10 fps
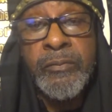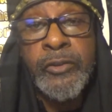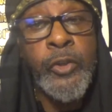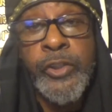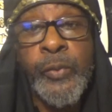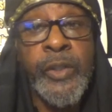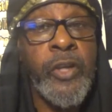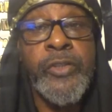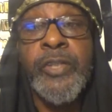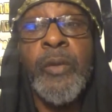So you
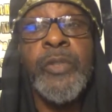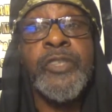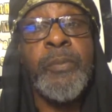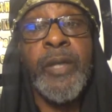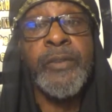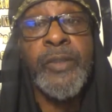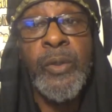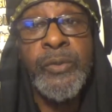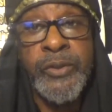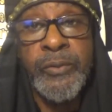regurgitate what somebody
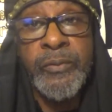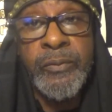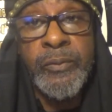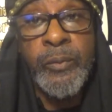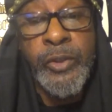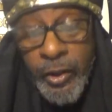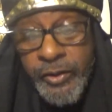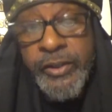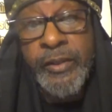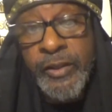told you.
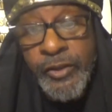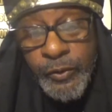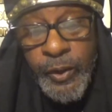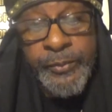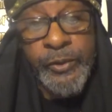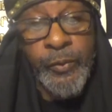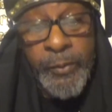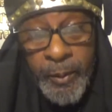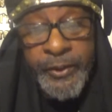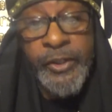Regurgitate these scriptures.
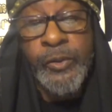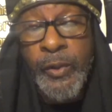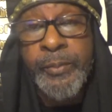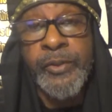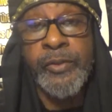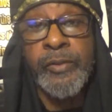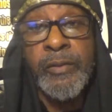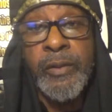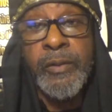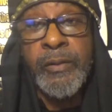Remember these scriptures
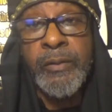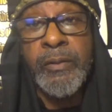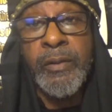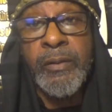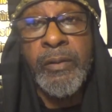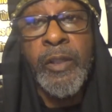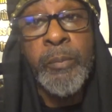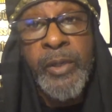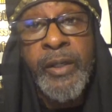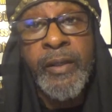and the
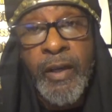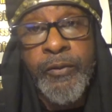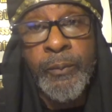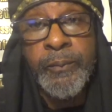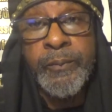meaning of them.